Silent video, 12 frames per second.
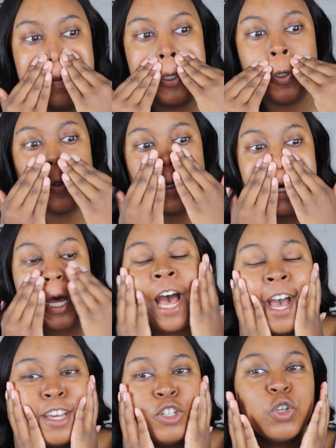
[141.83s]
Milk
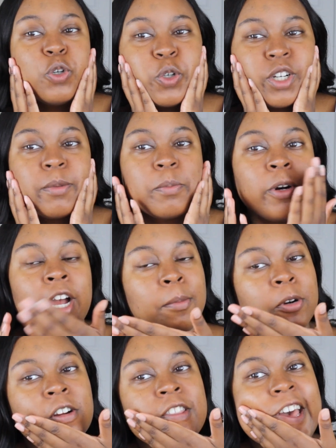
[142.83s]
Hydro Grip primer